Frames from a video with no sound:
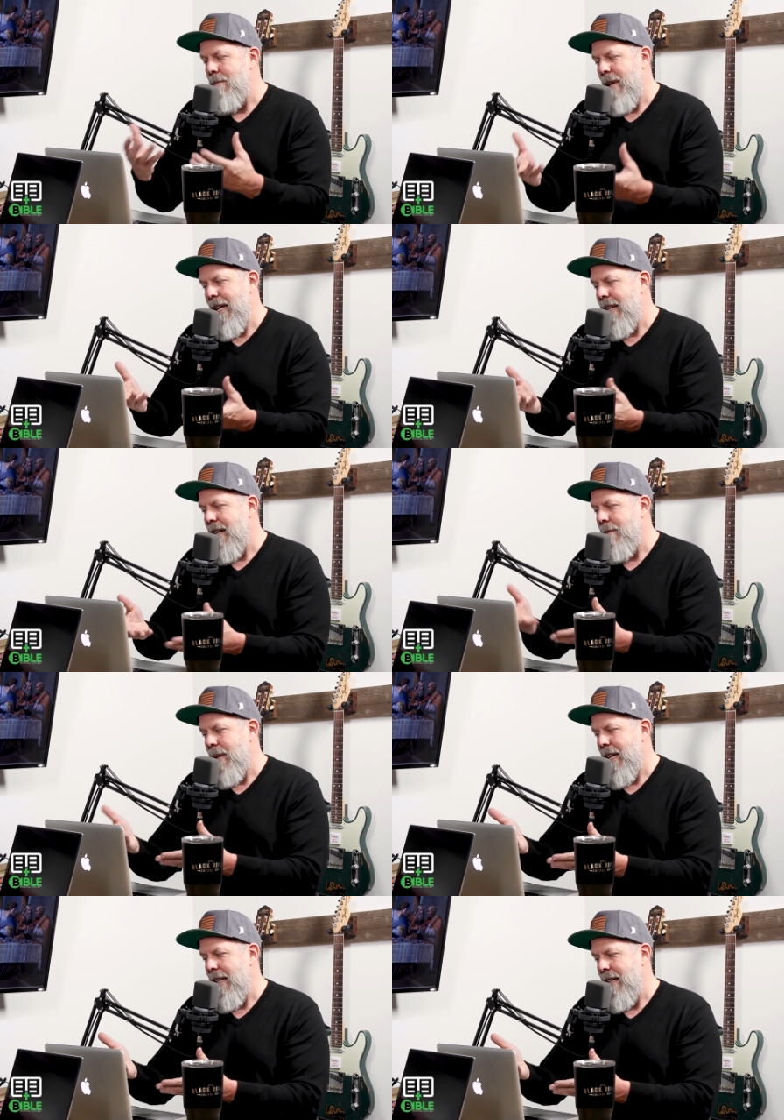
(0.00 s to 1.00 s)
and many there
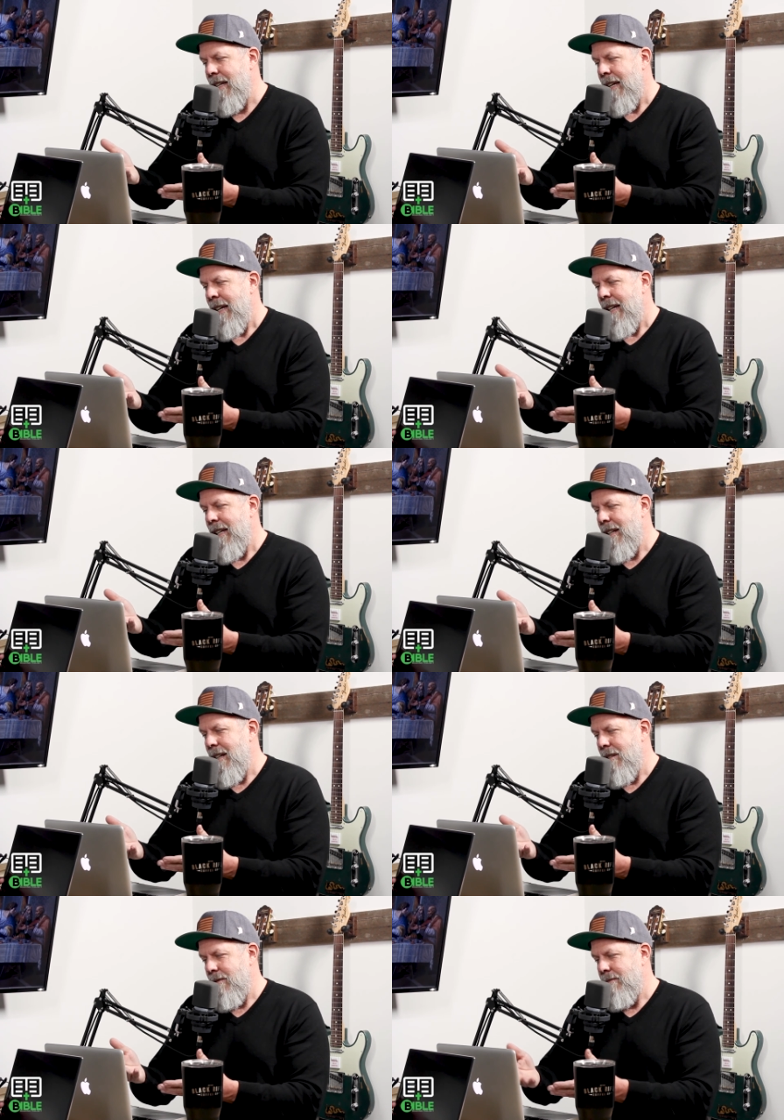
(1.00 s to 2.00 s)
be that, you
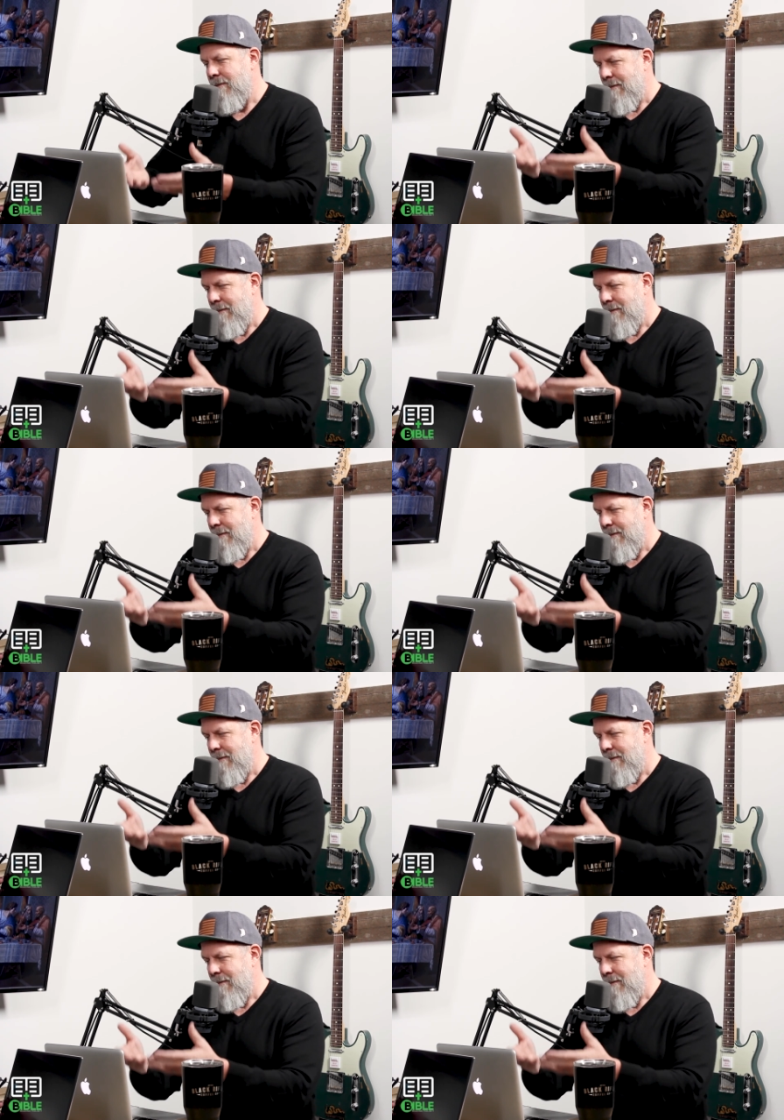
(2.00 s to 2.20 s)
know,